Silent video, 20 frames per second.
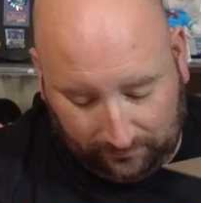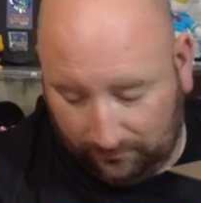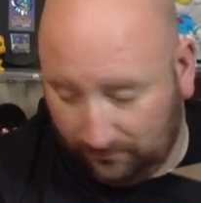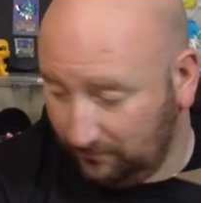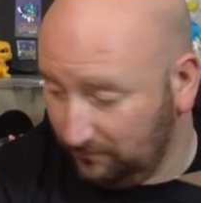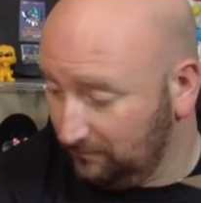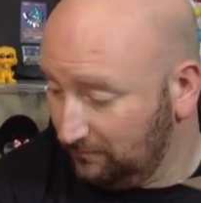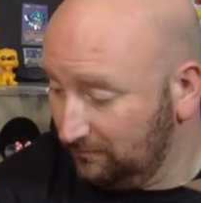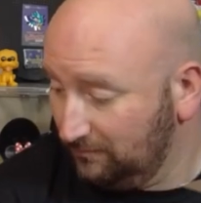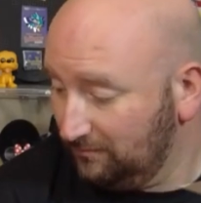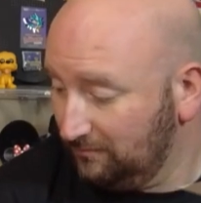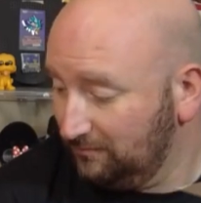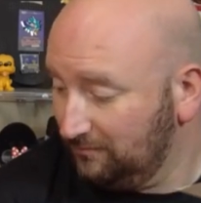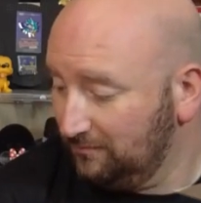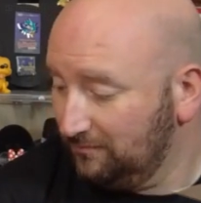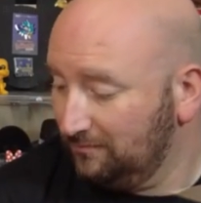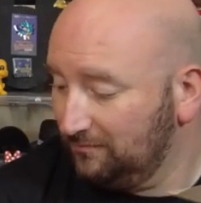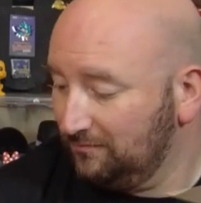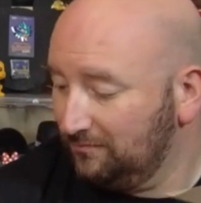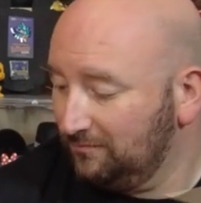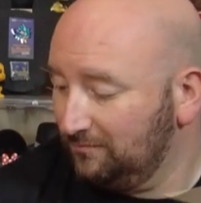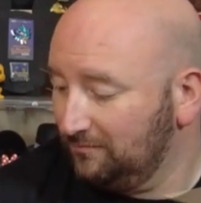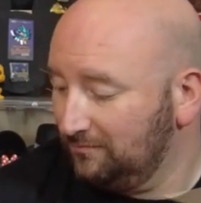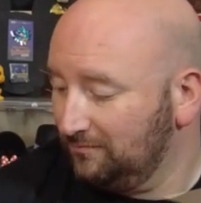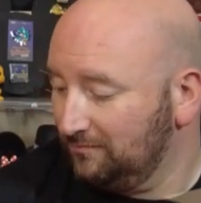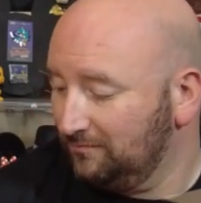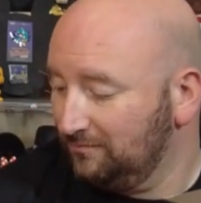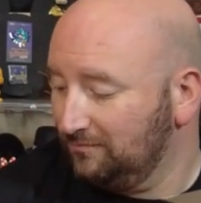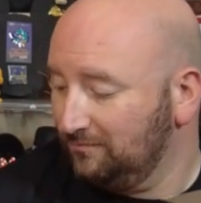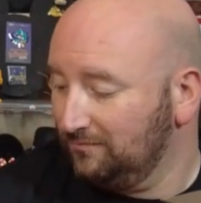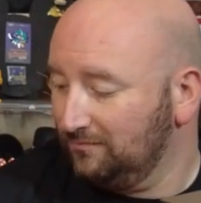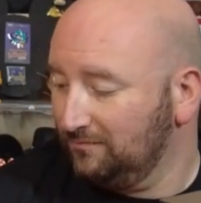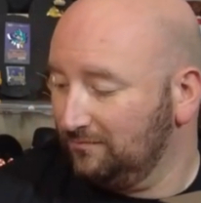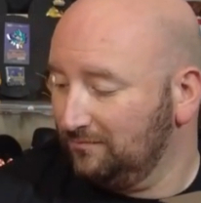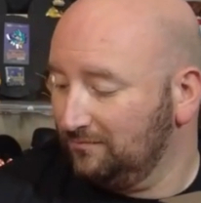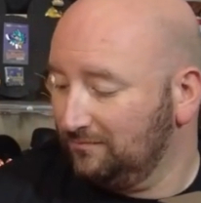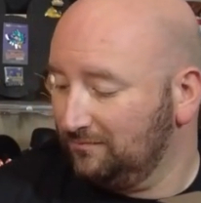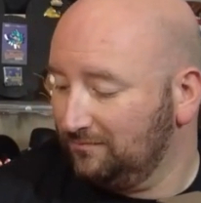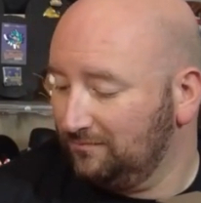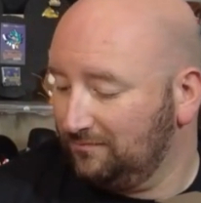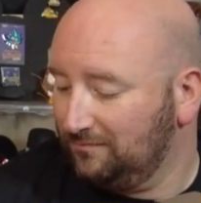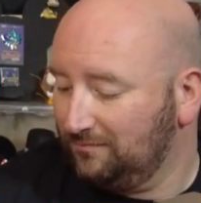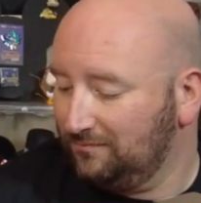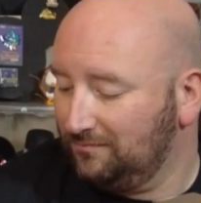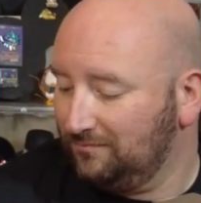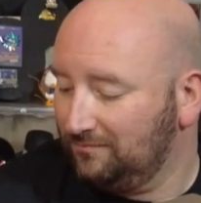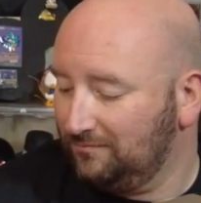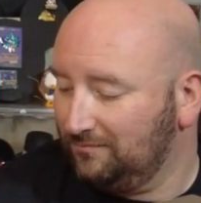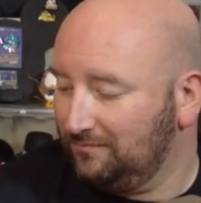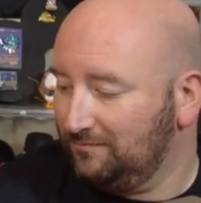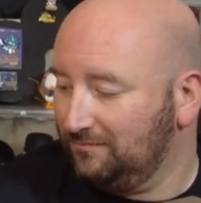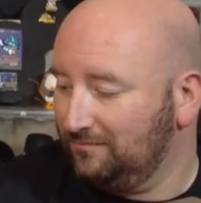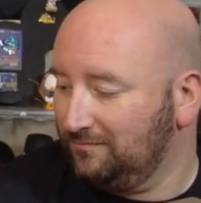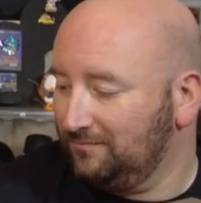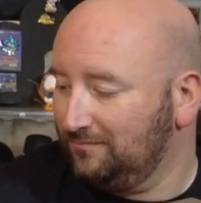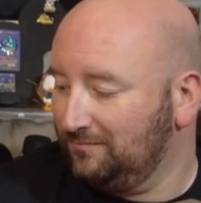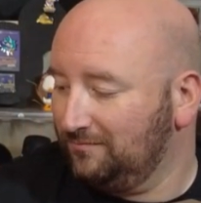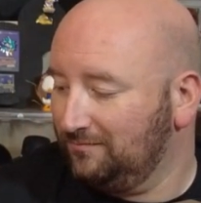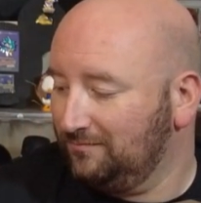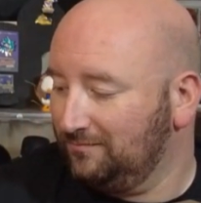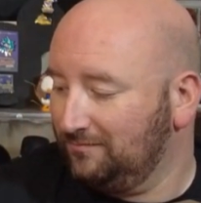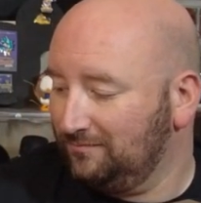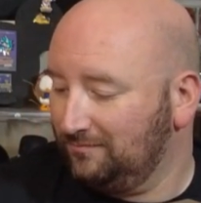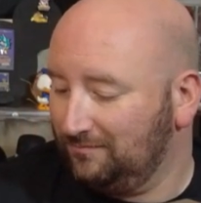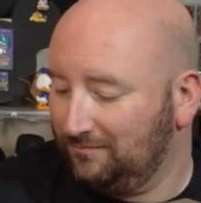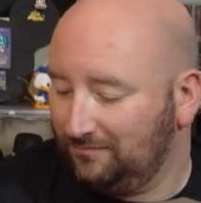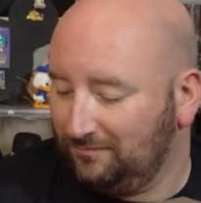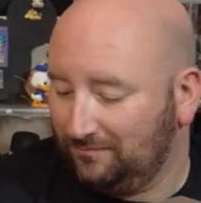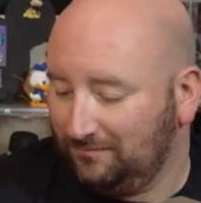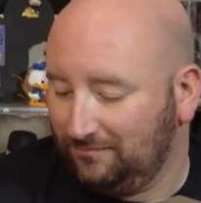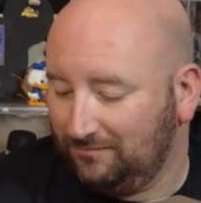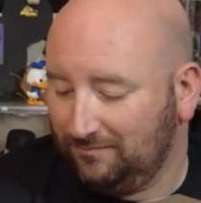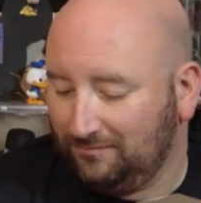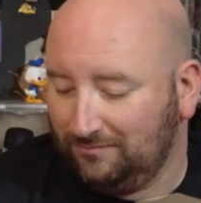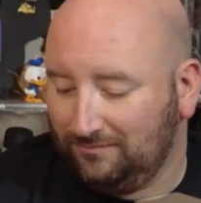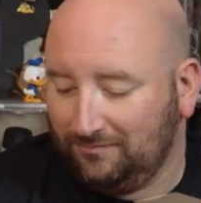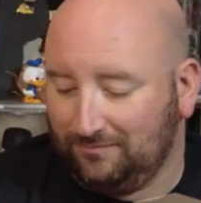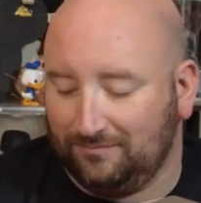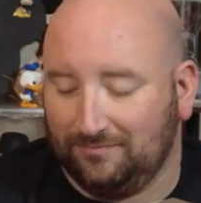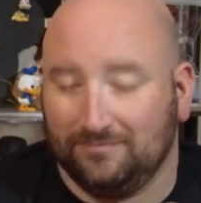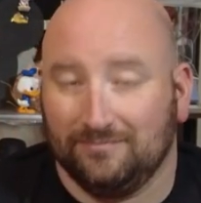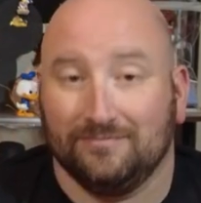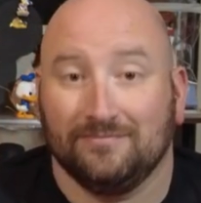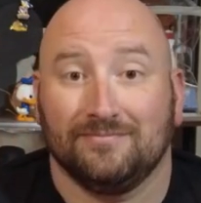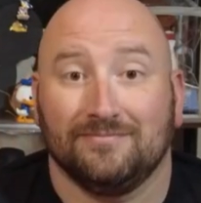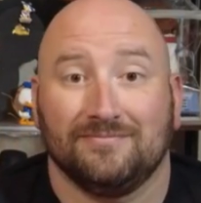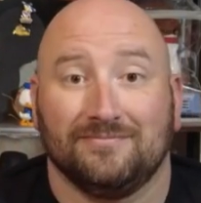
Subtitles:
The person shown says nothing.